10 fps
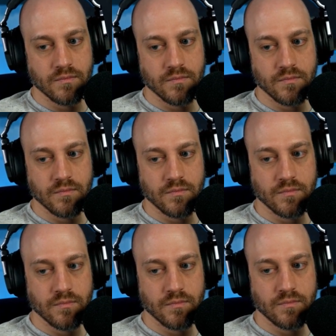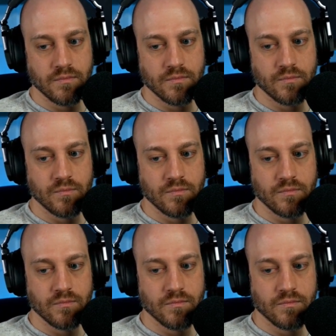
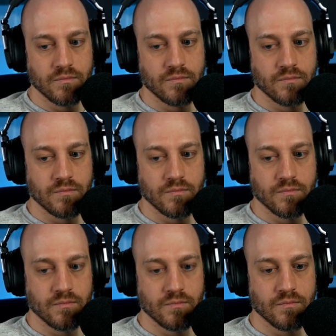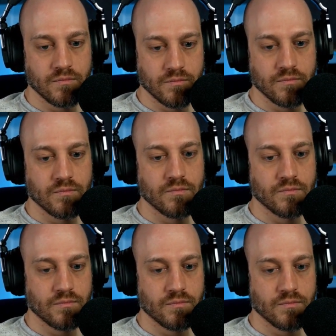
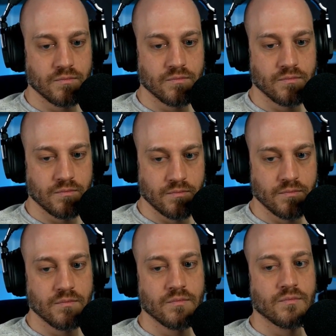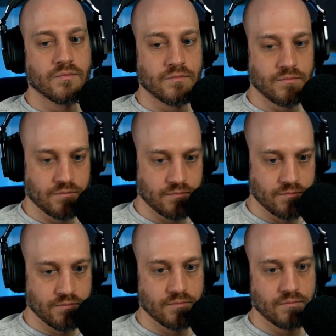
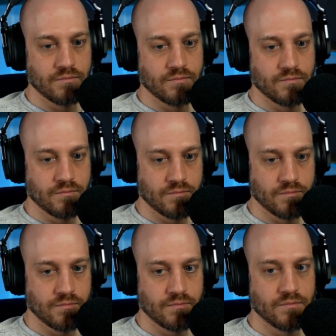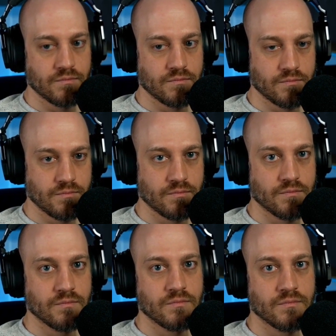
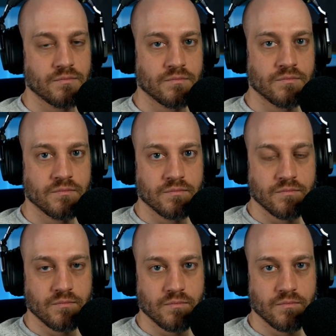This person isn't speaking.